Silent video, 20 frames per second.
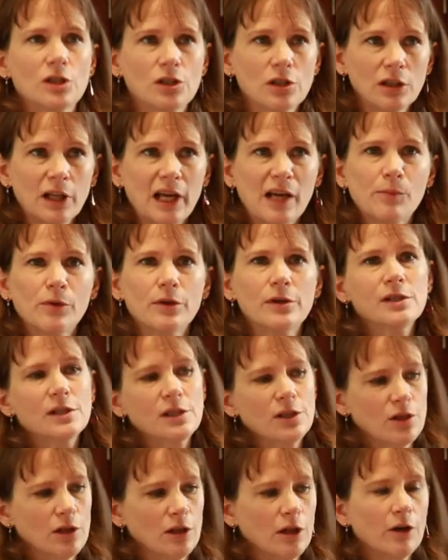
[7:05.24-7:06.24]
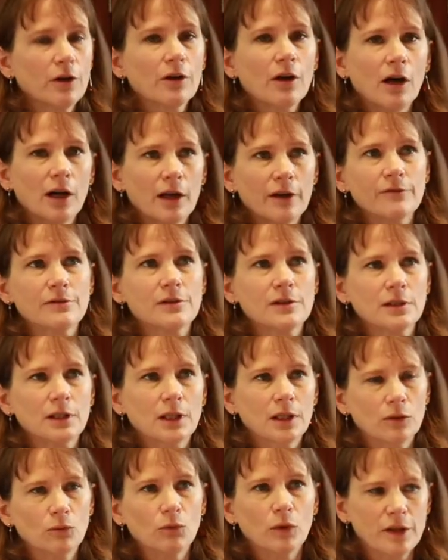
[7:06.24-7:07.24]
digital libraries, digital archives
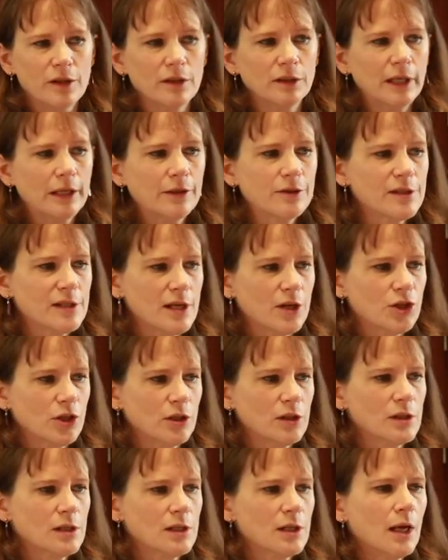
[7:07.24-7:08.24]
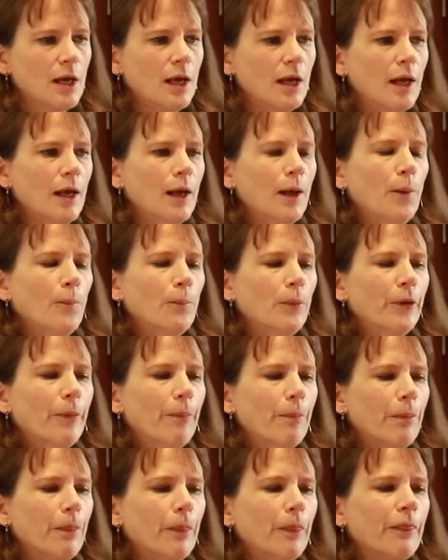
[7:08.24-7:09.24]
in one of the later sessions.
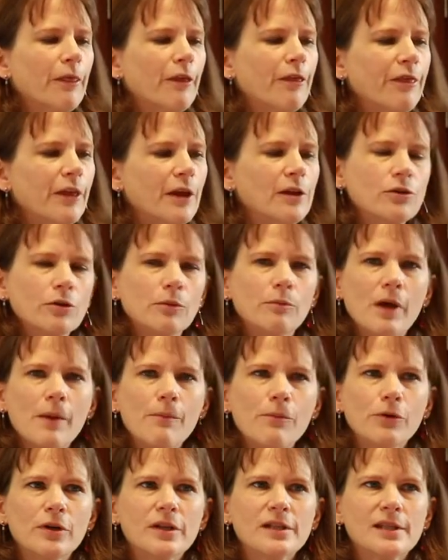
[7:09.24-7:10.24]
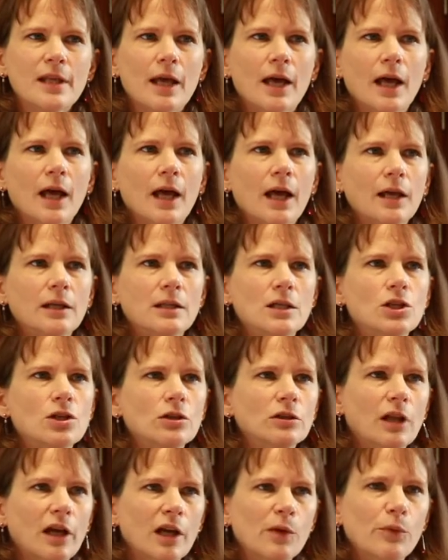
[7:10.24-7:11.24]
But the thing to remember is that
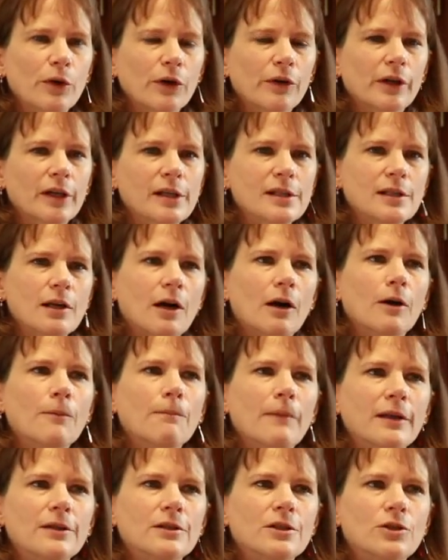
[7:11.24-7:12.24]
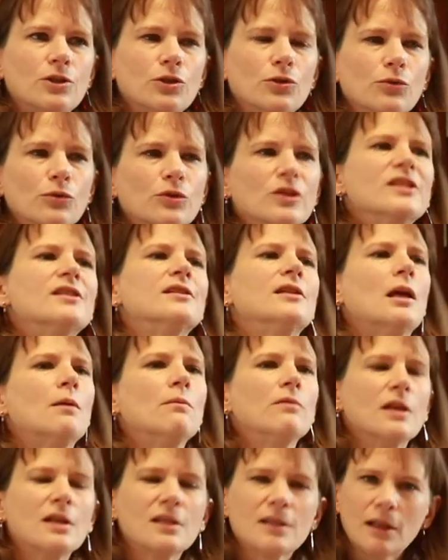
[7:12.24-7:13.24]
digital libraries are meant to do the
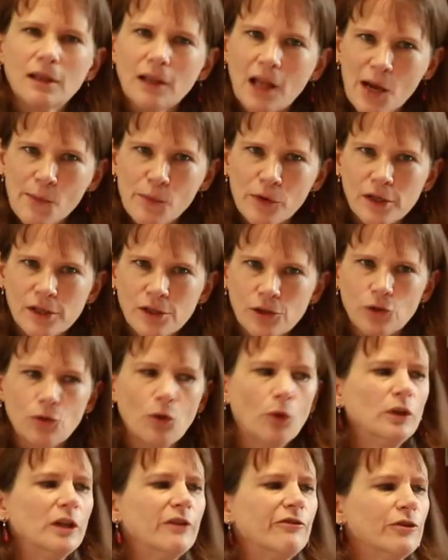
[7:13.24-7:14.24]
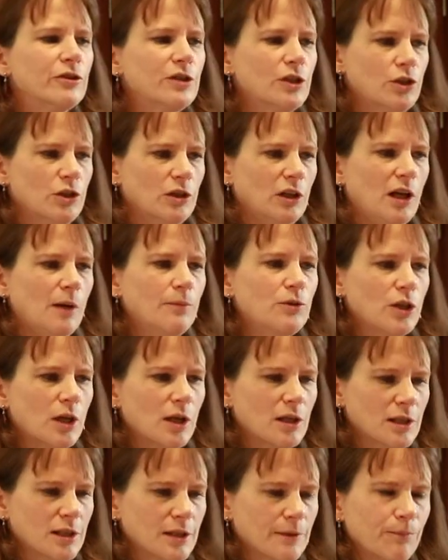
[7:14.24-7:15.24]
same things that libraries do, only for digital
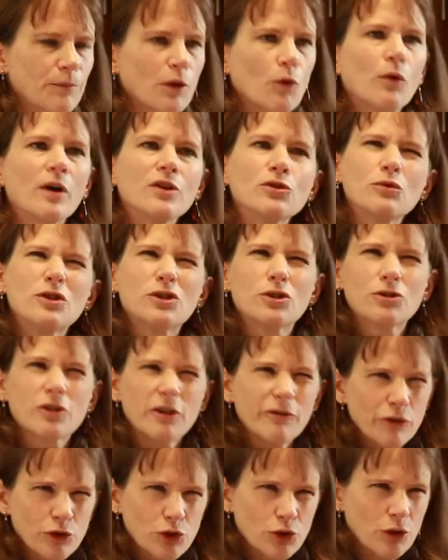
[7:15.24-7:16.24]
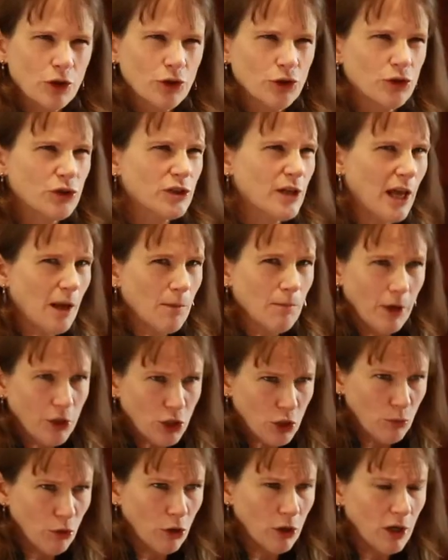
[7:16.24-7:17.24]
objects. Whereas research infrastructures take
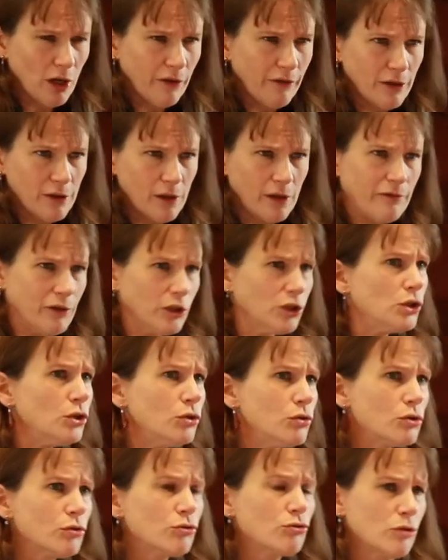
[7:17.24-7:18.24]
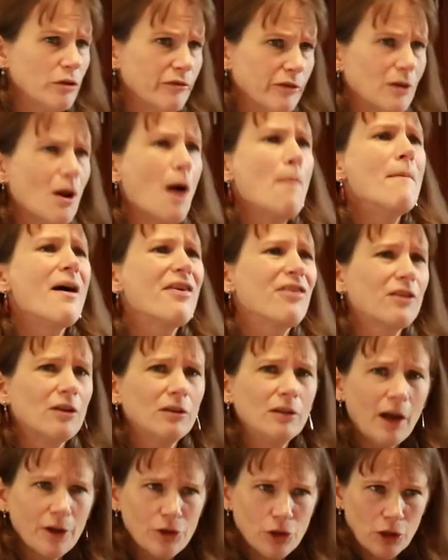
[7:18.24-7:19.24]
much more of a, of a user driven, a
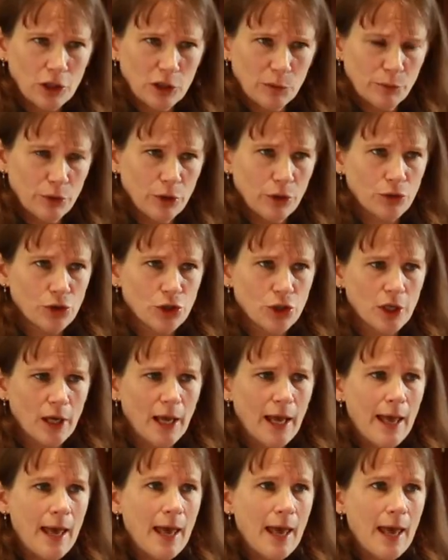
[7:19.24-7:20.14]
methodological approach.